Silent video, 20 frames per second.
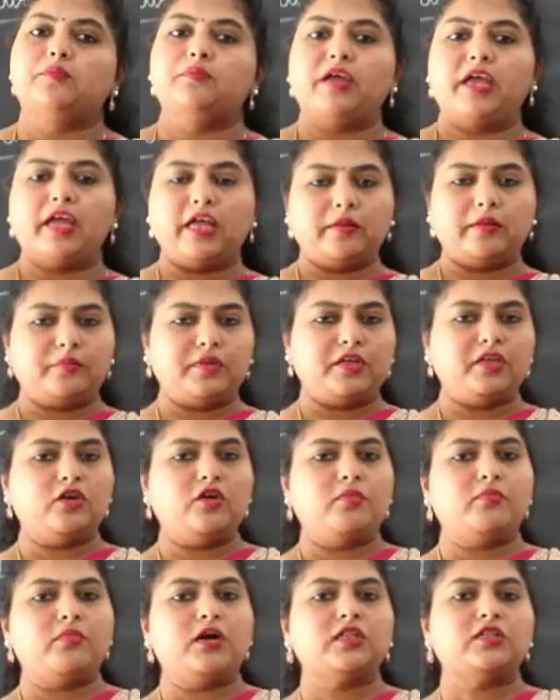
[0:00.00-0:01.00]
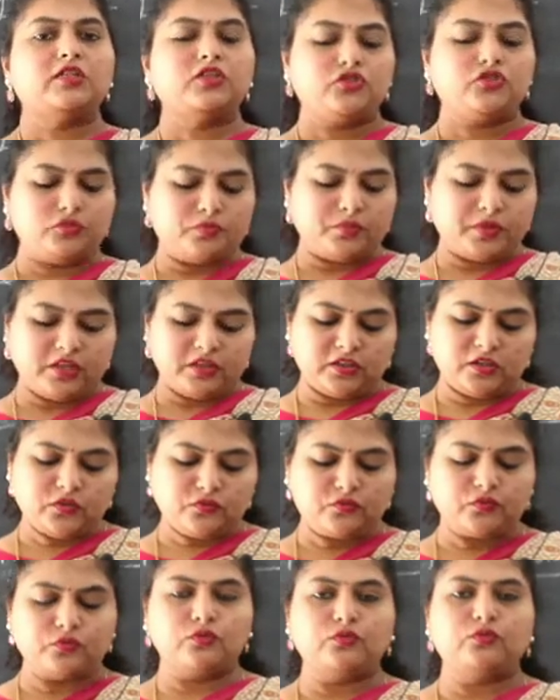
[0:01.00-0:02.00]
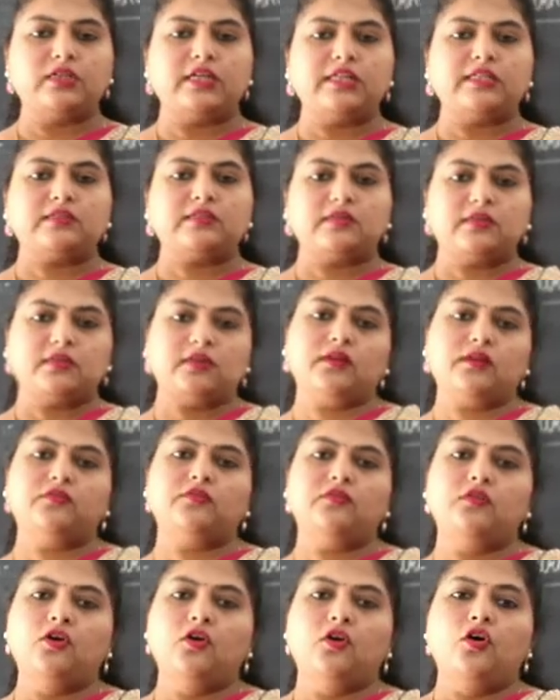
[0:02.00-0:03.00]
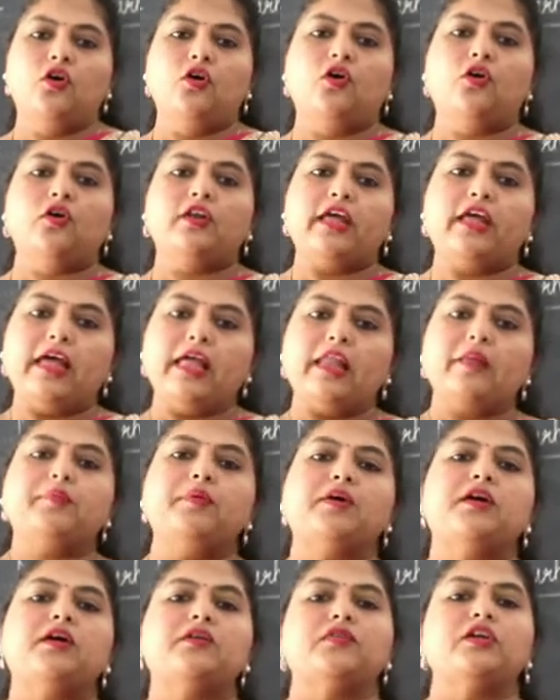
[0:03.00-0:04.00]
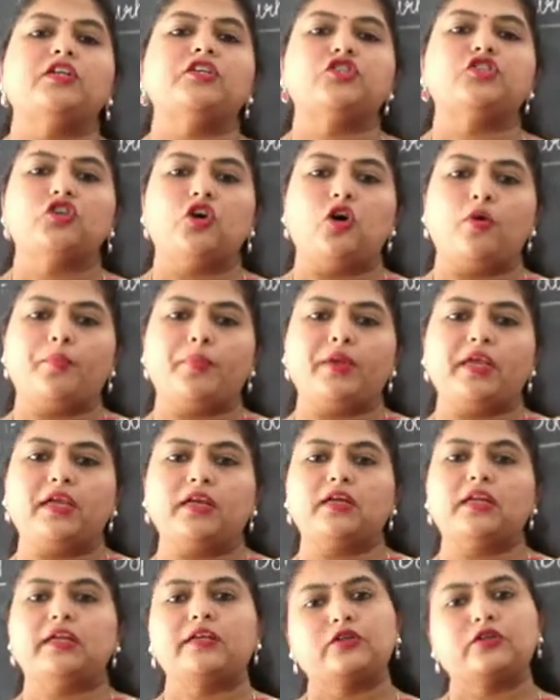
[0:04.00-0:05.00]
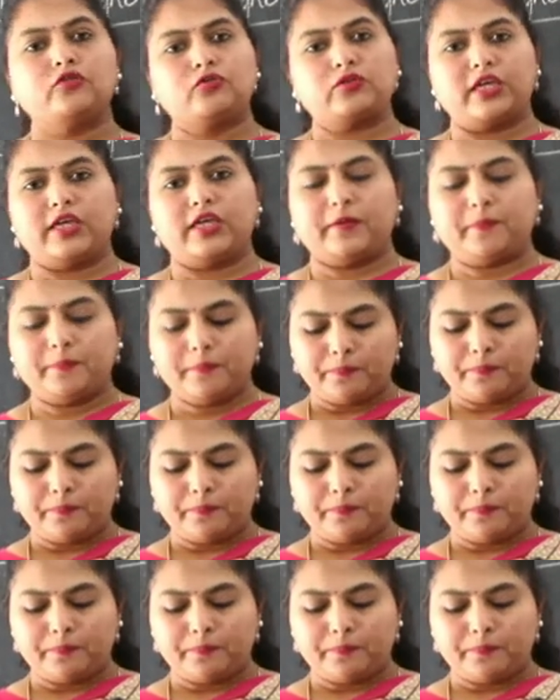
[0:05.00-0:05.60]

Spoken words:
helping your mother to bring the food and serve, or help her while chopping and cooking,